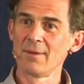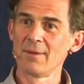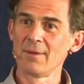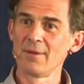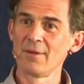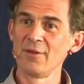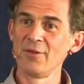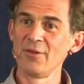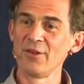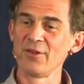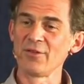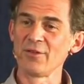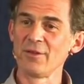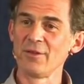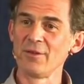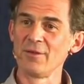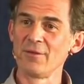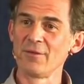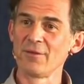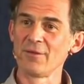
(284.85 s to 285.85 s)
condition
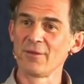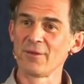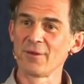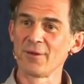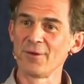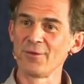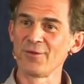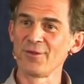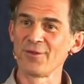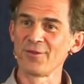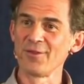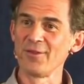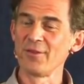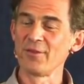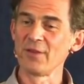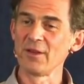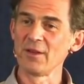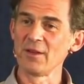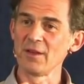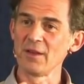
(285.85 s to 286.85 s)
of
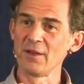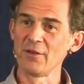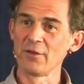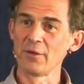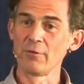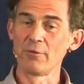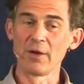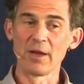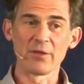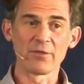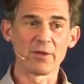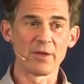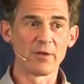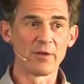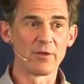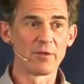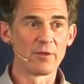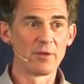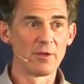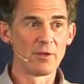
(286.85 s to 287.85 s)
consciousness is at rest, it
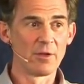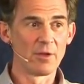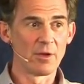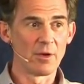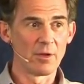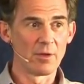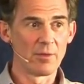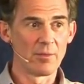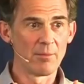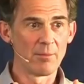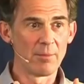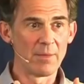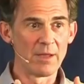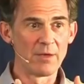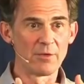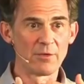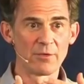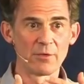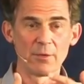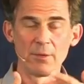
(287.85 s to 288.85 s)
is not
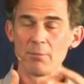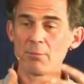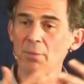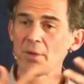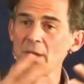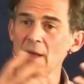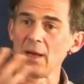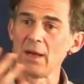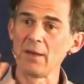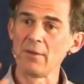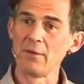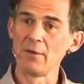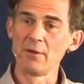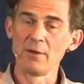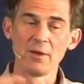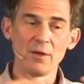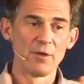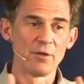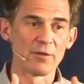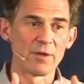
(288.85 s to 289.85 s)
meant to imply that
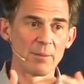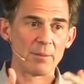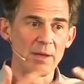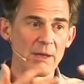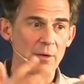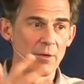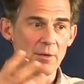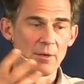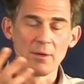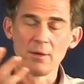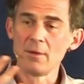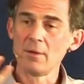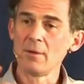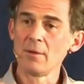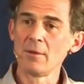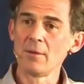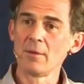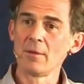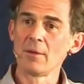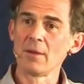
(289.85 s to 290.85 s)
somehow
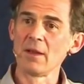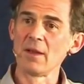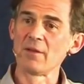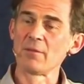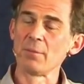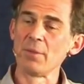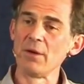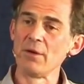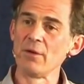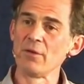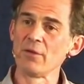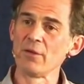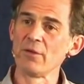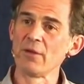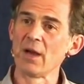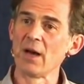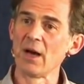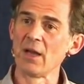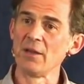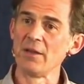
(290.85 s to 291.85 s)
experience is
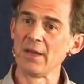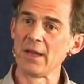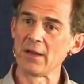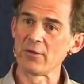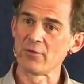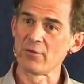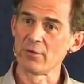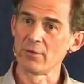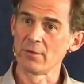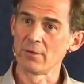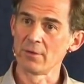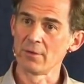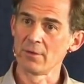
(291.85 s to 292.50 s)
unnatural.